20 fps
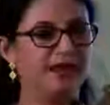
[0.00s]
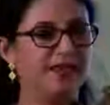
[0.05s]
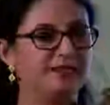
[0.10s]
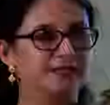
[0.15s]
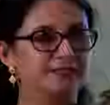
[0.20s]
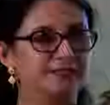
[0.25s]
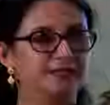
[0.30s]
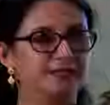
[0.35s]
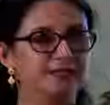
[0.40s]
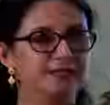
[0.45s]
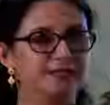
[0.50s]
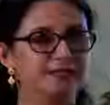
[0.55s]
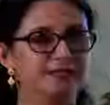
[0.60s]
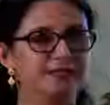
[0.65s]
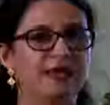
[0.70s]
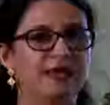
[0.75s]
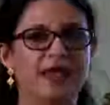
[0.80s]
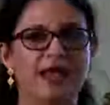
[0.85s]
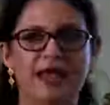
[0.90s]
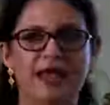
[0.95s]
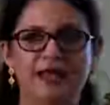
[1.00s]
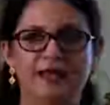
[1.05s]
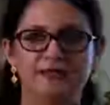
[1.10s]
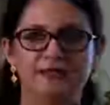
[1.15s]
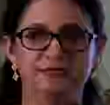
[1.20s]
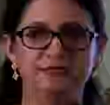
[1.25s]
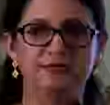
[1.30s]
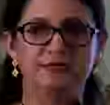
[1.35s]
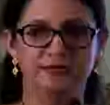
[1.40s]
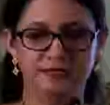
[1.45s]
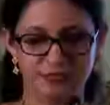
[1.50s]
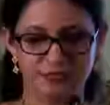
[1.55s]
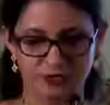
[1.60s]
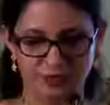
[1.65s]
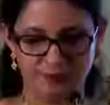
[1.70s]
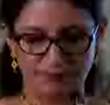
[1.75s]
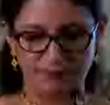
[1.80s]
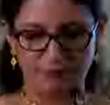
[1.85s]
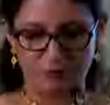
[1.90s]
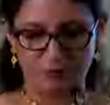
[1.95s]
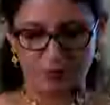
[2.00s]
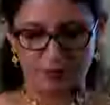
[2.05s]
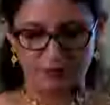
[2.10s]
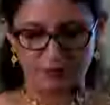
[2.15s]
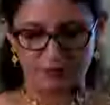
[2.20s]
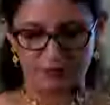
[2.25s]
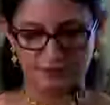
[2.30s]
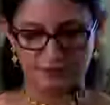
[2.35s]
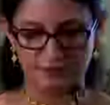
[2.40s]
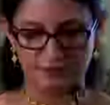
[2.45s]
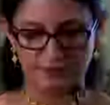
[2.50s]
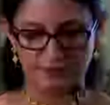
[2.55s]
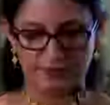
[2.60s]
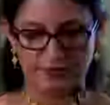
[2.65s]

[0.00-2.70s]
Excellence and Leadership Awards.